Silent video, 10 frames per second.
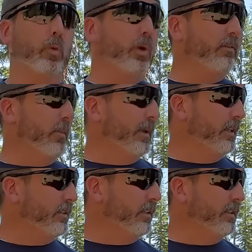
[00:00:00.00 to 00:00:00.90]
where have I
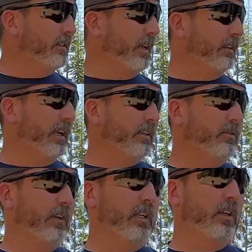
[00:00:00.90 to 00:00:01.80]
been since that
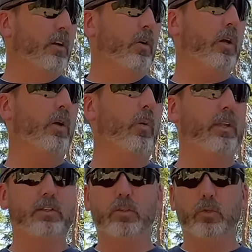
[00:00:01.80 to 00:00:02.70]
last video?
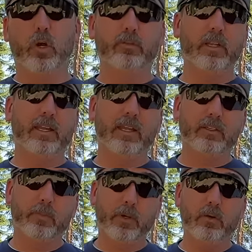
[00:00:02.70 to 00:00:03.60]
Went to Overland
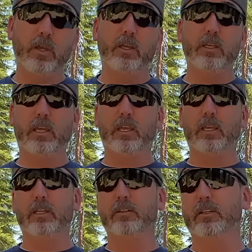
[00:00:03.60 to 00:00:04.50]
Expo,
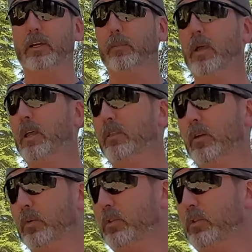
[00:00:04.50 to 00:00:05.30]
and um, there was